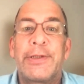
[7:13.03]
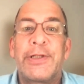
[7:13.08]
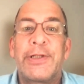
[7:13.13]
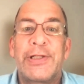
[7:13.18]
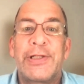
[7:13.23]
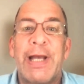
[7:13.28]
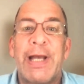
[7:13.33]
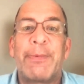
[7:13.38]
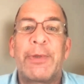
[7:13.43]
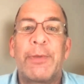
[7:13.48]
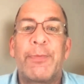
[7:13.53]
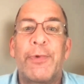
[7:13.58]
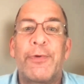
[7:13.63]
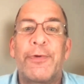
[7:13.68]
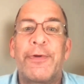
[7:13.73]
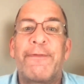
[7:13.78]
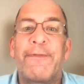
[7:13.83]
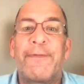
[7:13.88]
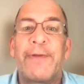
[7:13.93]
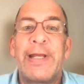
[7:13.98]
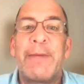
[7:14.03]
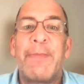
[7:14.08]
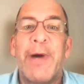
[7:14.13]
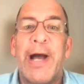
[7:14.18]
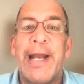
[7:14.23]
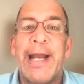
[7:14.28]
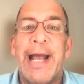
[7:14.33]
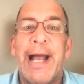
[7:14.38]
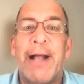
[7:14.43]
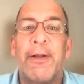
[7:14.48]
susceptible to flea
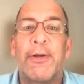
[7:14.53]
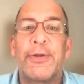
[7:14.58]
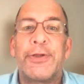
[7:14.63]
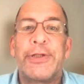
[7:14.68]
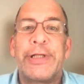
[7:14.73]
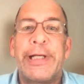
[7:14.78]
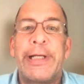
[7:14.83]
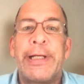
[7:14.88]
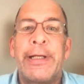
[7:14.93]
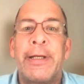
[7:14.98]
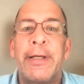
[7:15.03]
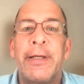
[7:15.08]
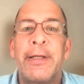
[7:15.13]
bite allergy,